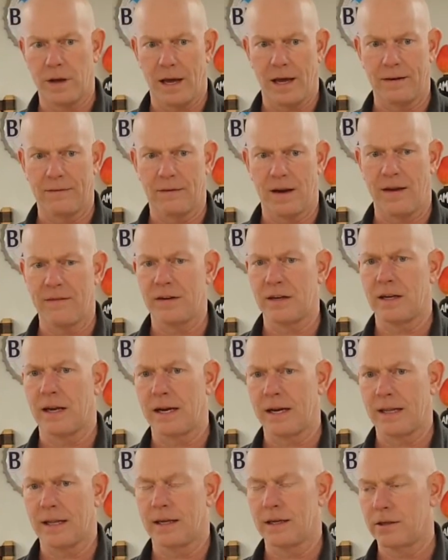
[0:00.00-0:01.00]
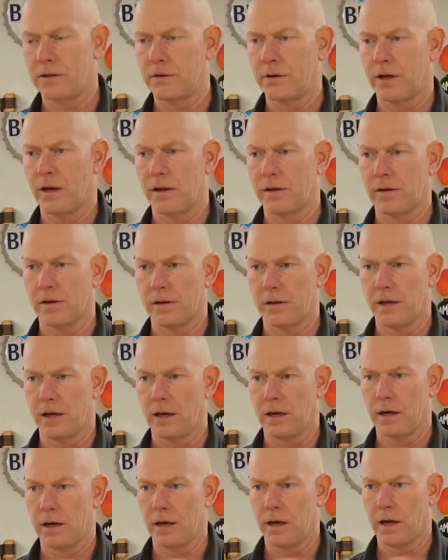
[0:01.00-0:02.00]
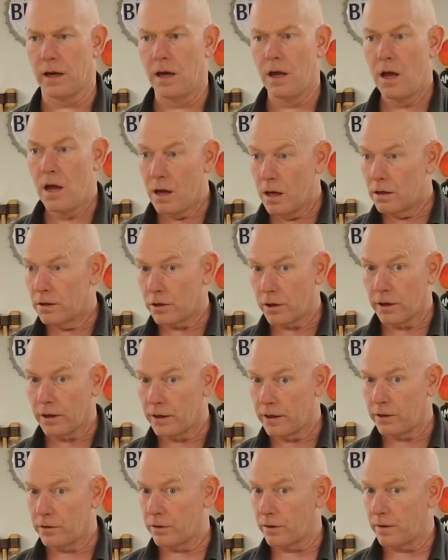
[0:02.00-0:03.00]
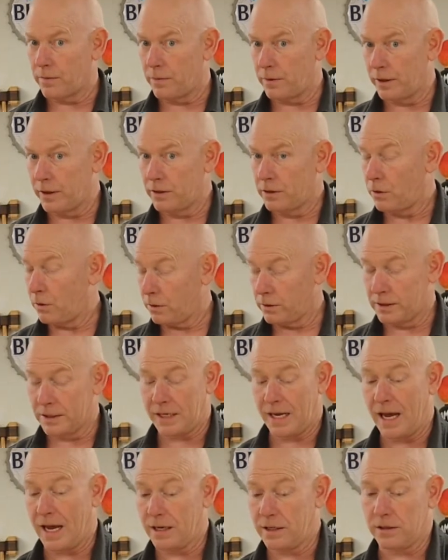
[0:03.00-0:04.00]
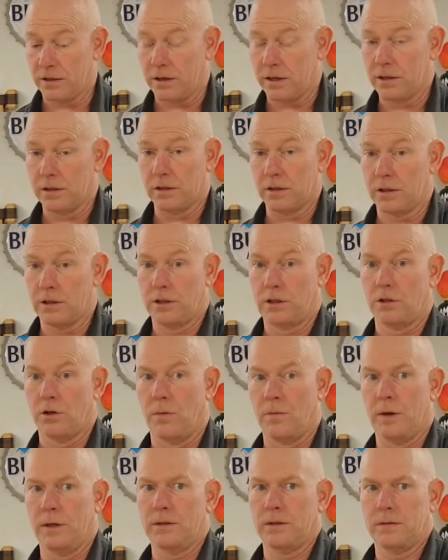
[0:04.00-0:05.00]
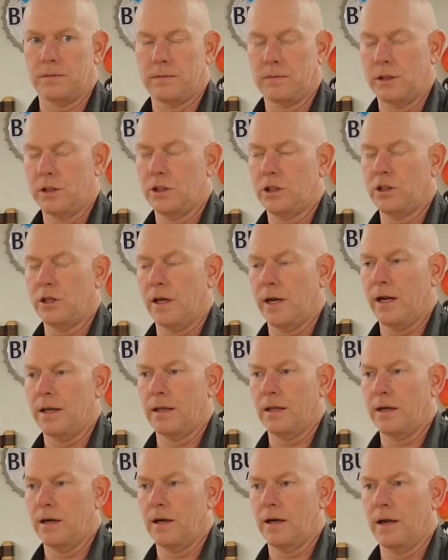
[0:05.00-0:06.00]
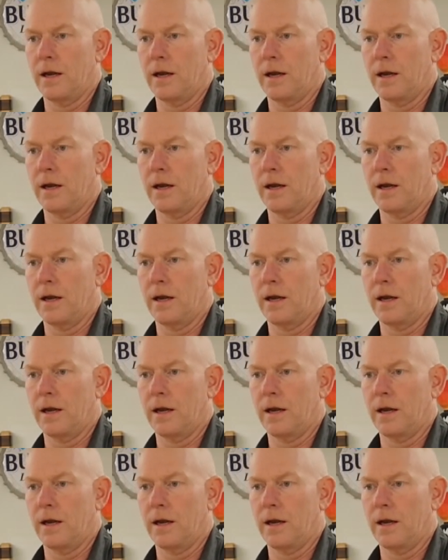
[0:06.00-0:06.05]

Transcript: I haven't, I haven't done anything to it other than uh, it into a complete and total disaster because there's so much shit out there.